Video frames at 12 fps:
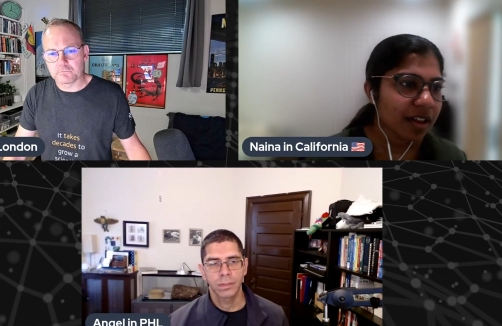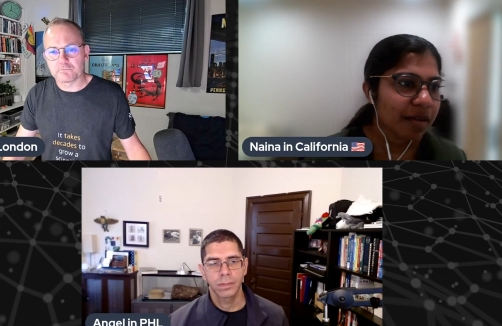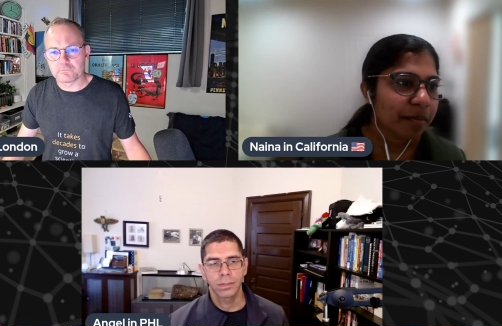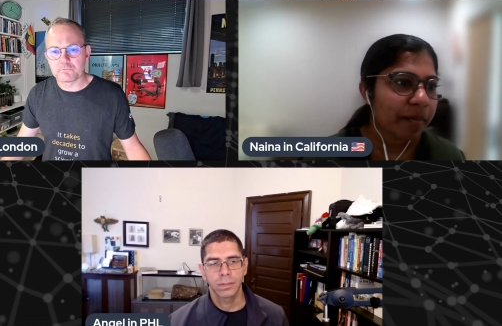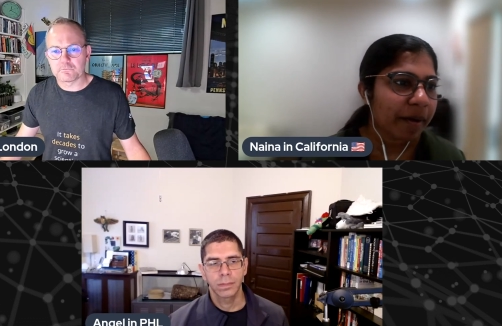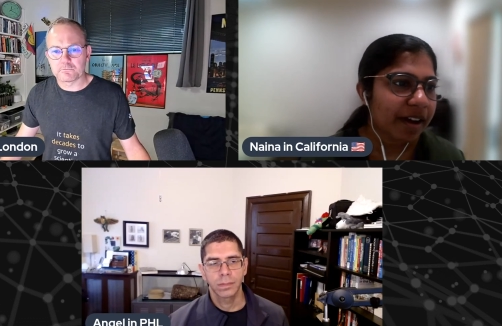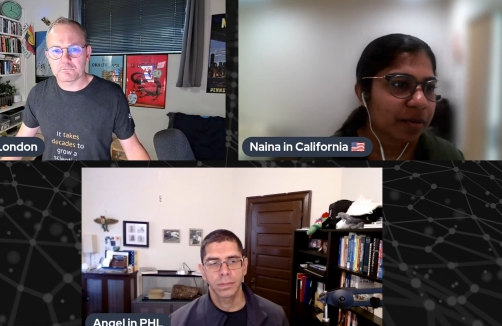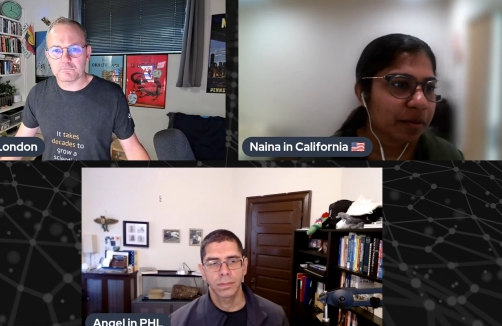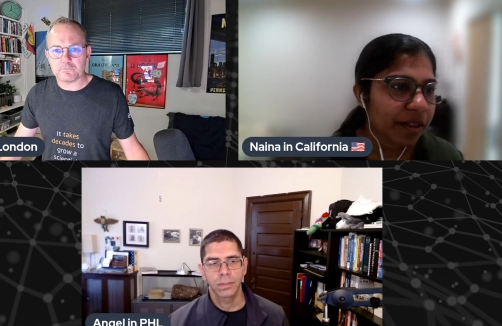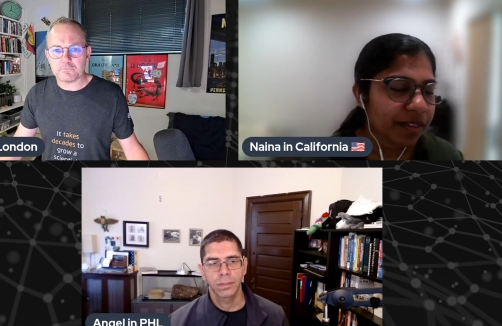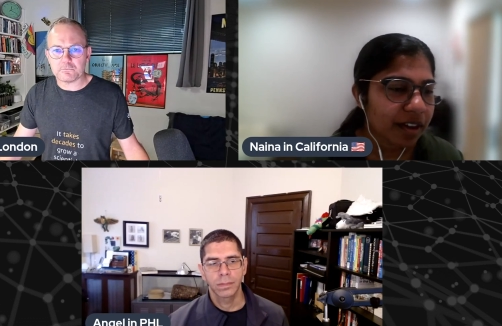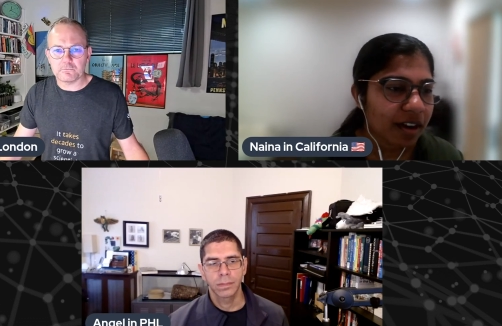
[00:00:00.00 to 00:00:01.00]
Speaker 1: But
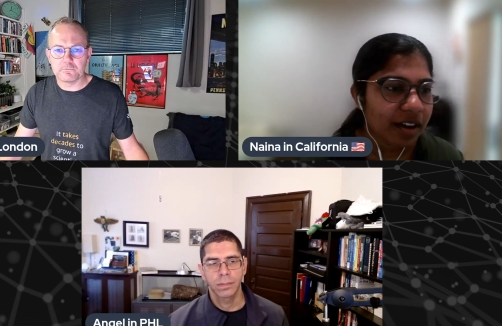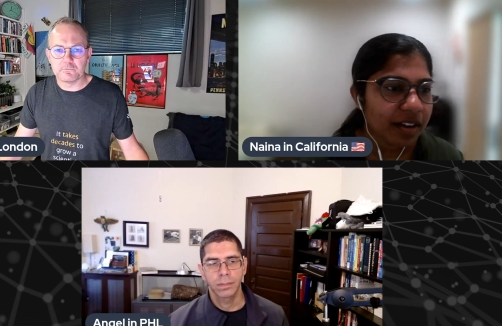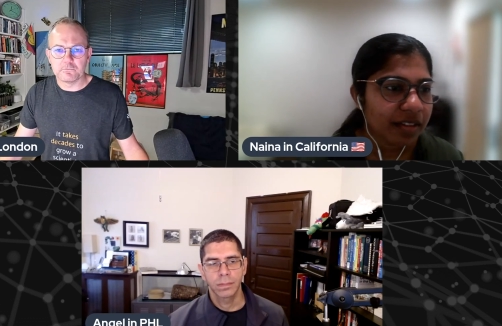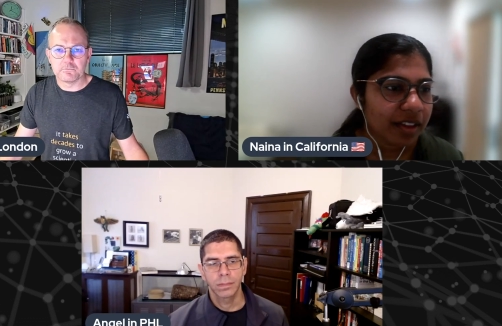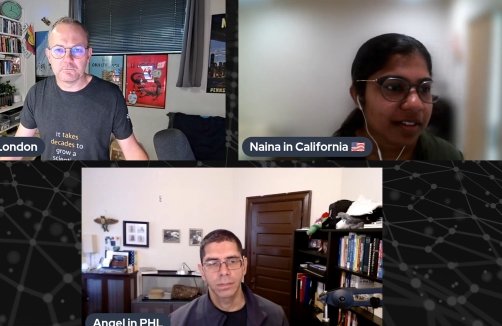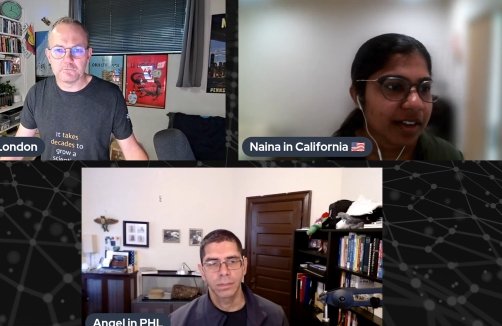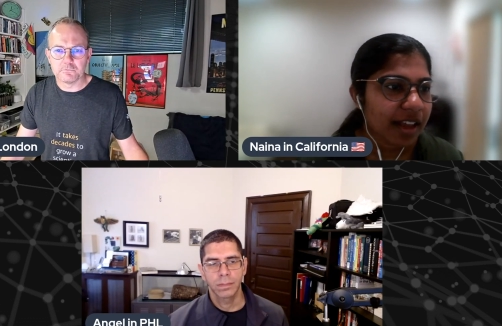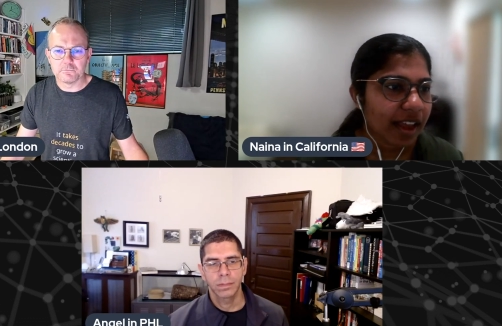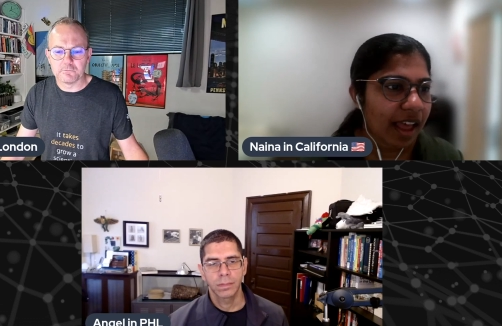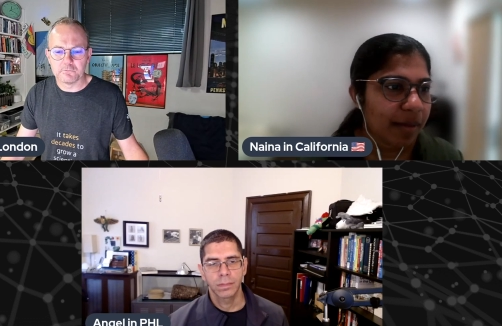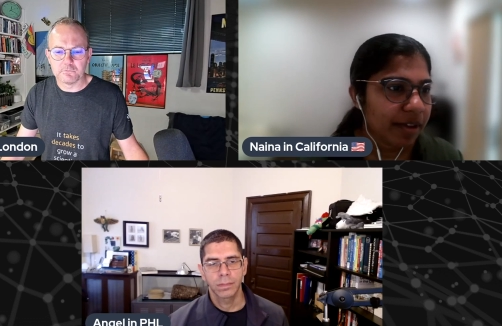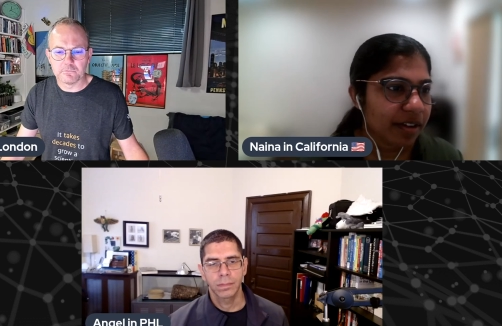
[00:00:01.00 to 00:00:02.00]
when they're running things like
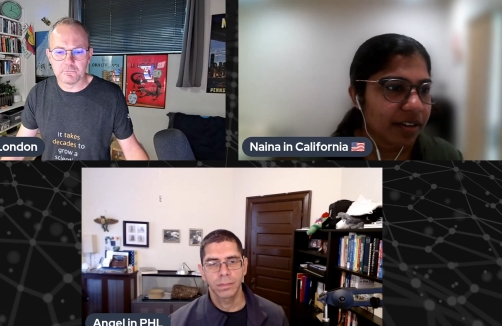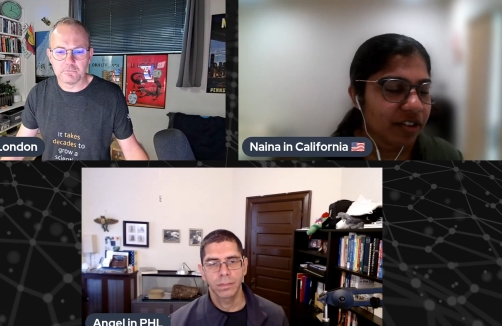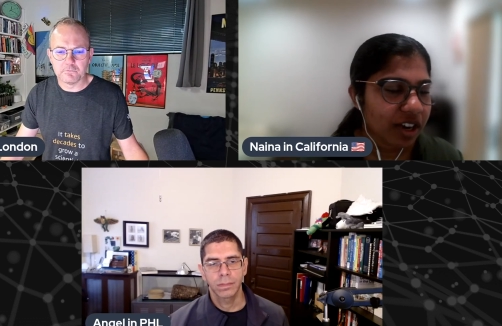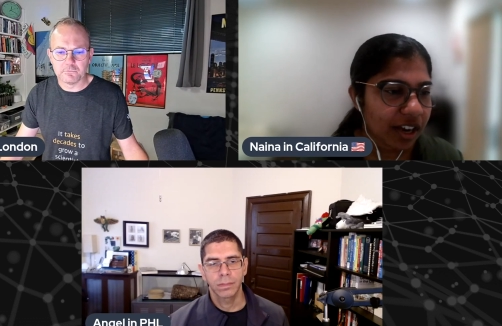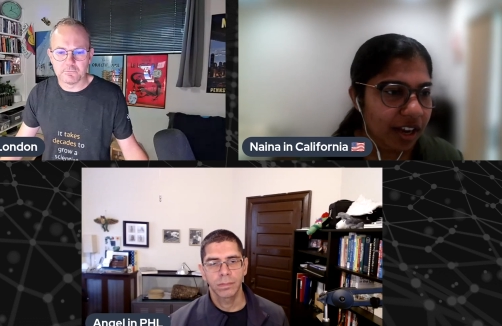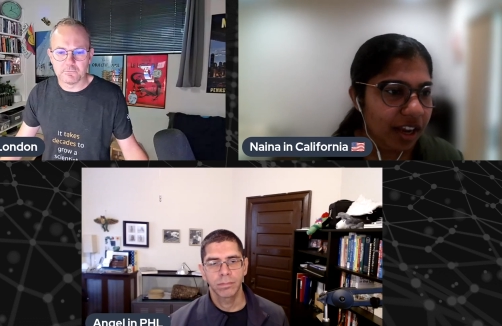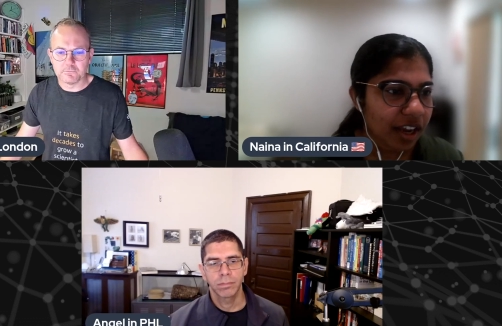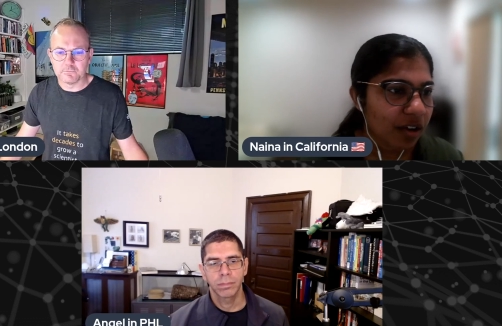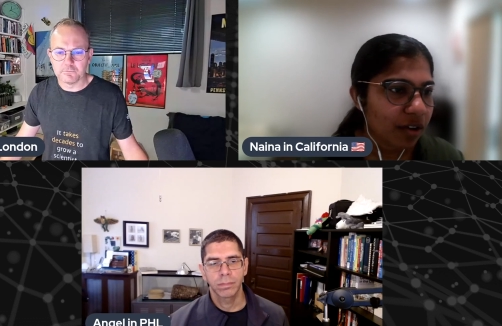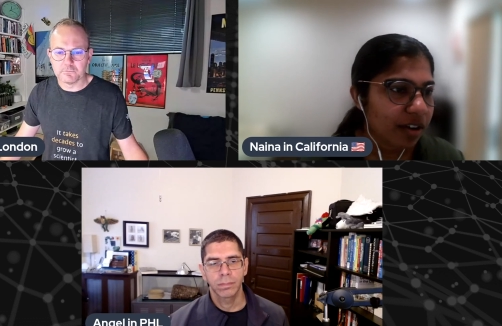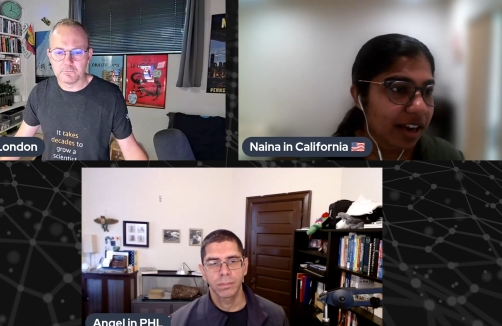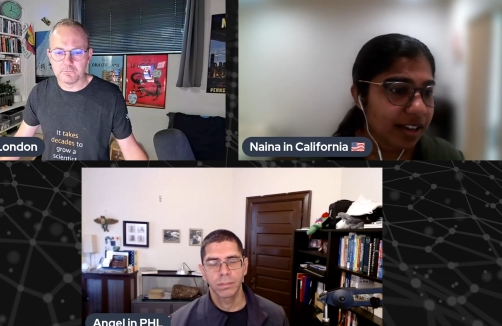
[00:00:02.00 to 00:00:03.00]
ML training
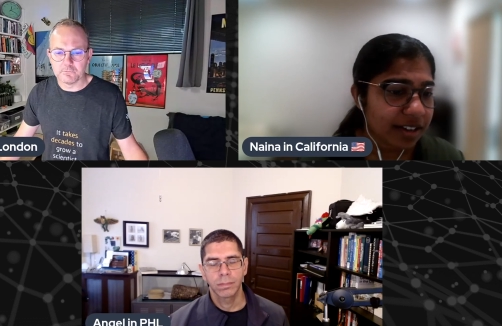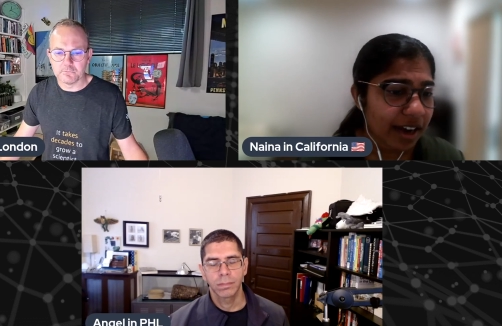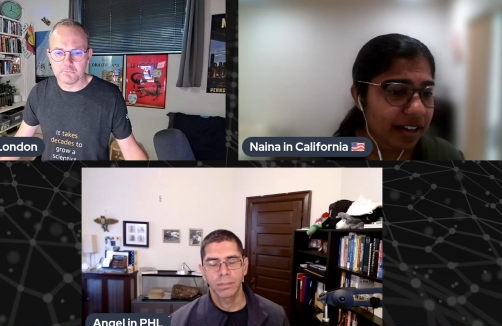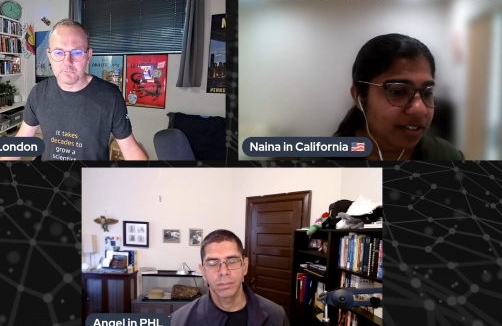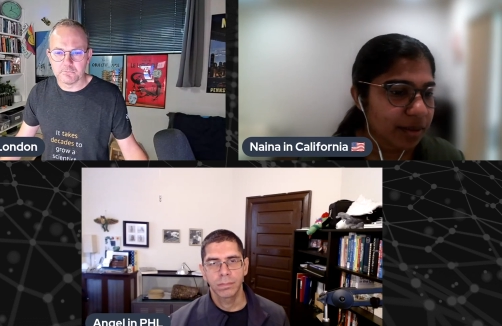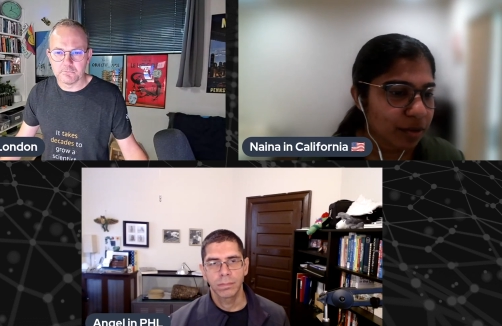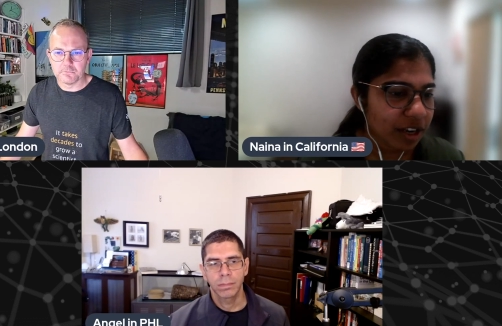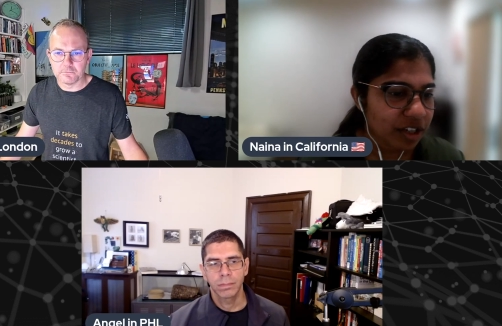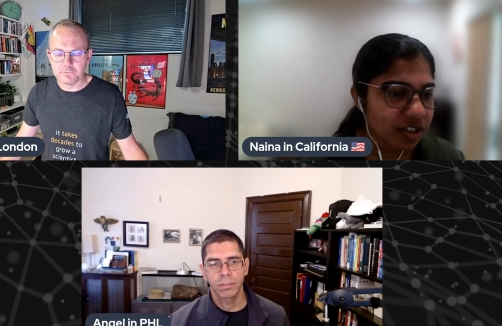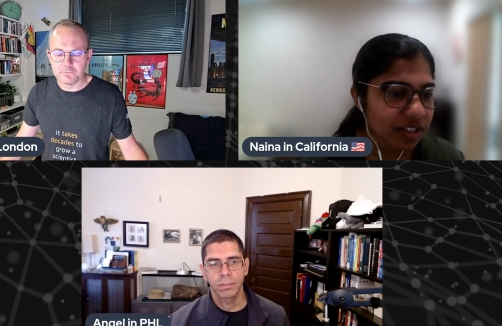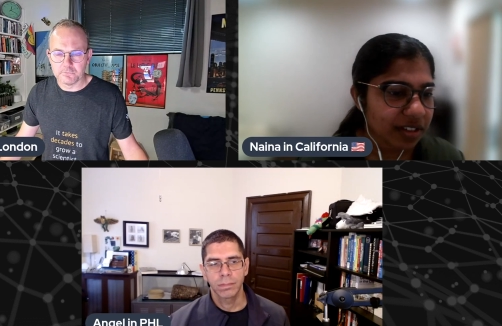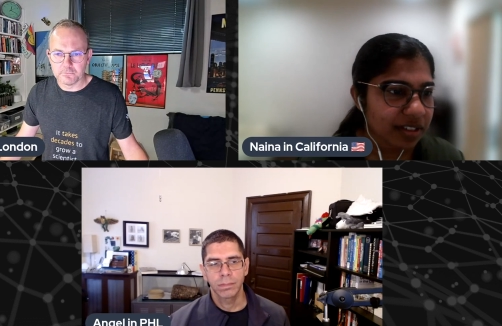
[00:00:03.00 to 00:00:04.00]
or any kind of
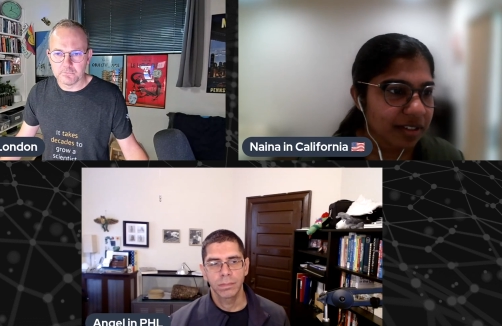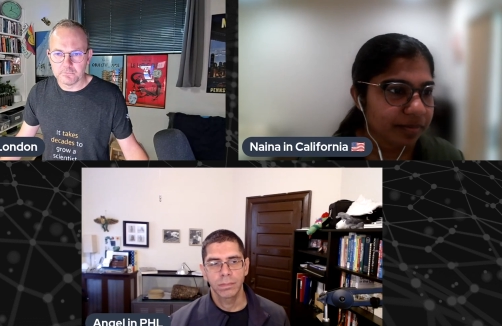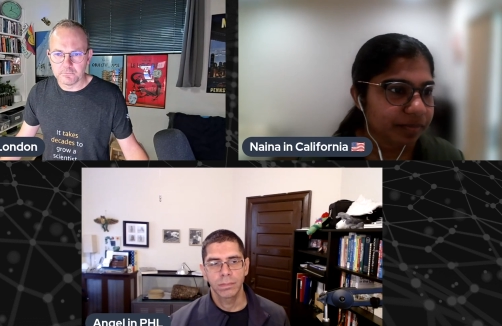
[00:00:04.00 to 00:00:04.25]
simulations,